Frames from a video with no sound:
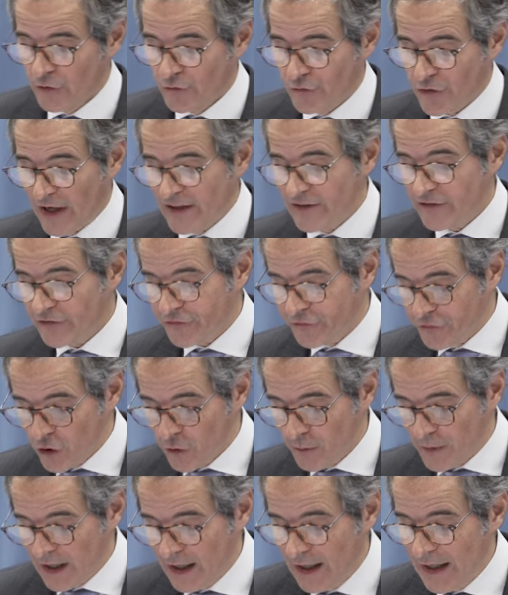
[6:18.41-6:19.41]

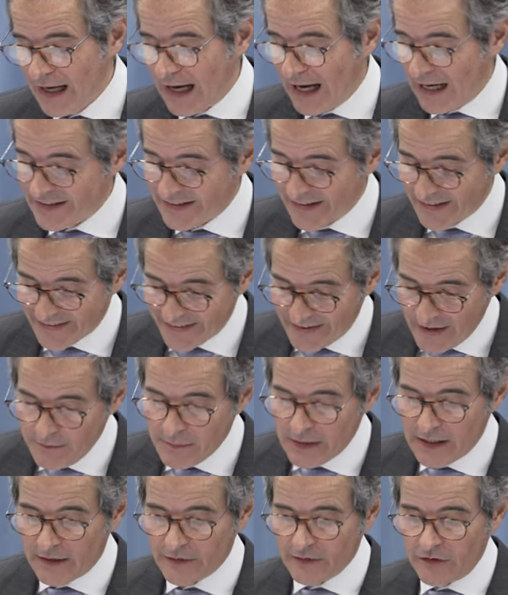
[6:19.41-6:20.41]
transformer at a
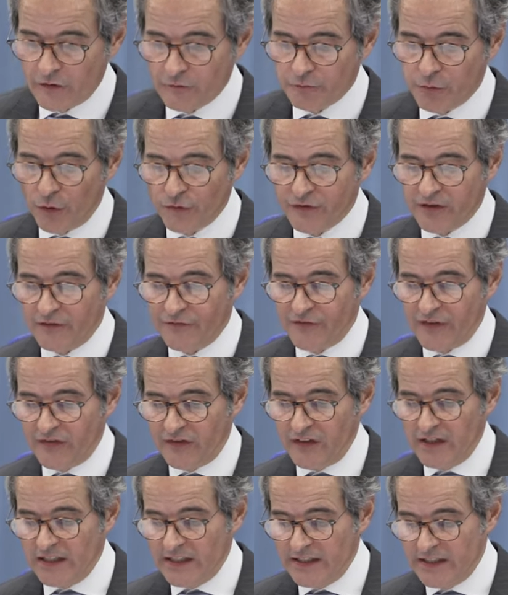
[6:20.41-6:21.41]
similar disposal
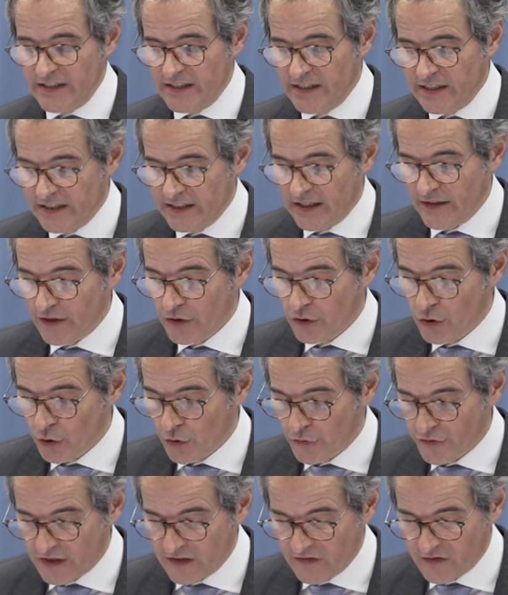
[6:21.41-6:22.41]
facility near the
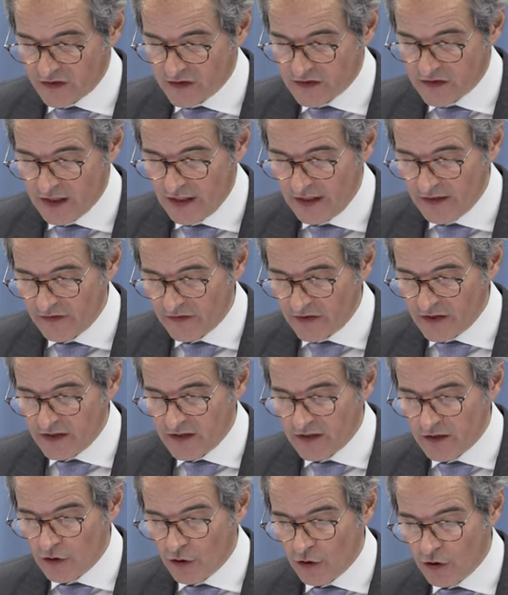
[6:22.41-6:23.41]
northeastern
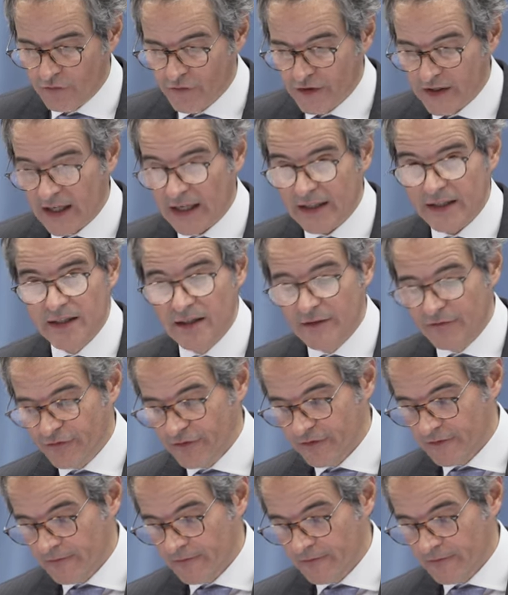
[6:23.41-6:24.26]
city of Kharkiv